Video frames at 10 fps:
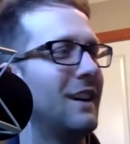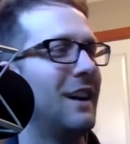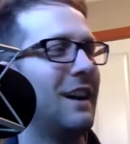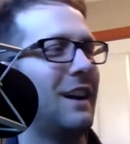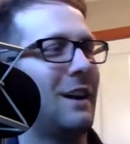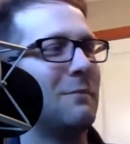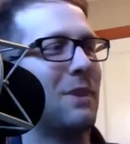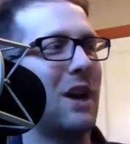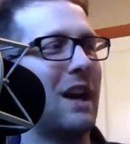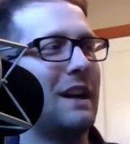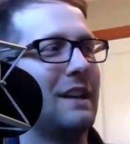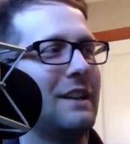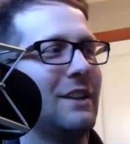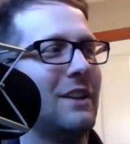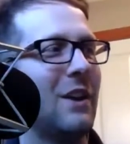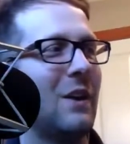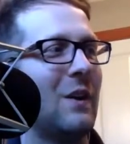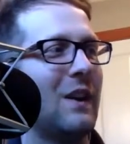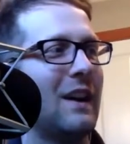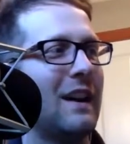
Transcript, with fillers: Uh, but you know,